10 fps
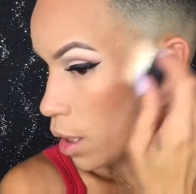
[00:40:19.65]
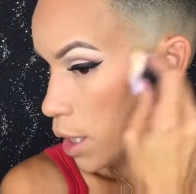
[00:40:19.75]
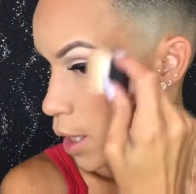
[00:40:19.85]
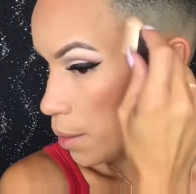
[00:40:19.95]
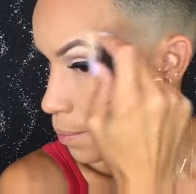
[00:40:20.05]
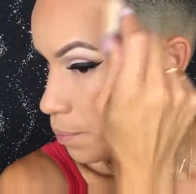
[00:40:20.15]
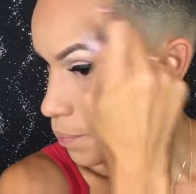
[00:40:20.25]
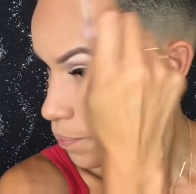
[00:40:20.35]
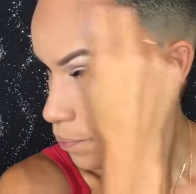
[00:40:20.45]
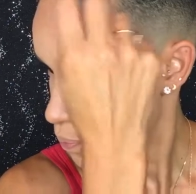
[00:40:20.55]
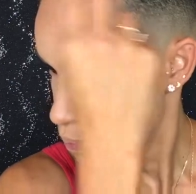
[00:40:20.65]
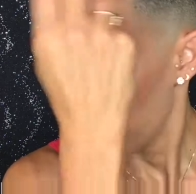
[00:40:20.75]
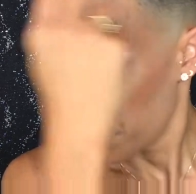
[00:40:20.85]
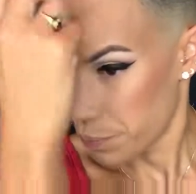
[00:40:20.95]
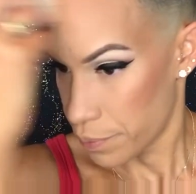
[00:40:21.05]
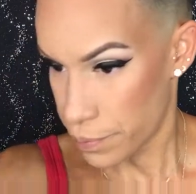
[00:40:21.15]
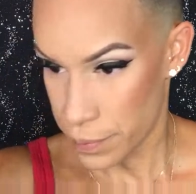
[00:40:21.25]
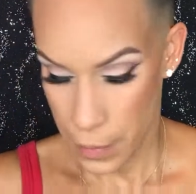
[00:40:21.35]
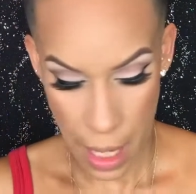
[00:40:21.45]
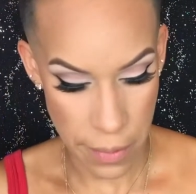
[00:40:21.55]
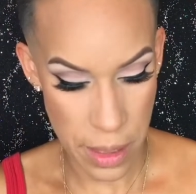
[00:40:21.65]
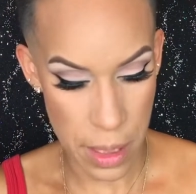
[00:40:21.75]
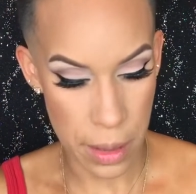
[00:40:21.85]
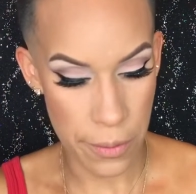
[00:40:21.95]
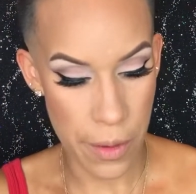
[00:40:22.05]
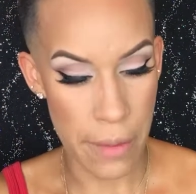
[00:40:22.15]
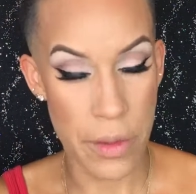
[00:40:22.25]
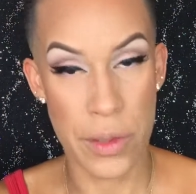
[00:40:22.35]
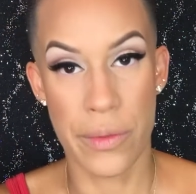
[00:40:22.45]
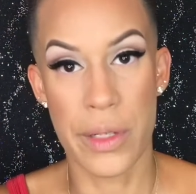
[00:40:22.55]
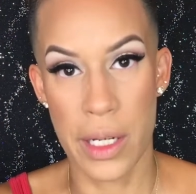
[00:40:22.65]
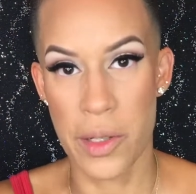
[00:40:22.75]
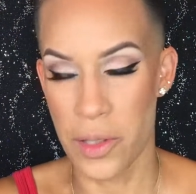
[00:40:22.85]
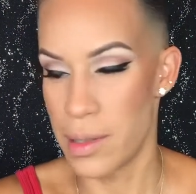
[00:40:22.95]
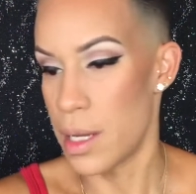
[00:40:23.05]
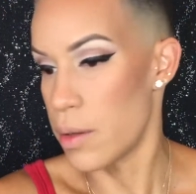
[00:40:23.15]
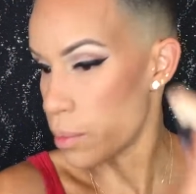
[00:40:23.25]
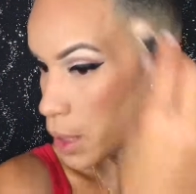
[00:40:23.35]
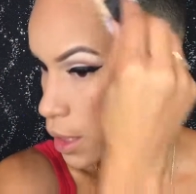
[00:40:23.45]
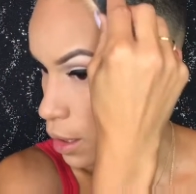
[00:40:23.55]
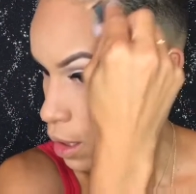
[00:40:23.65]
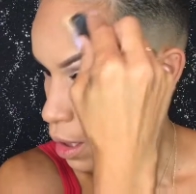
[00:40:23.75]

I've said it in 500 videos. No, I'm lying.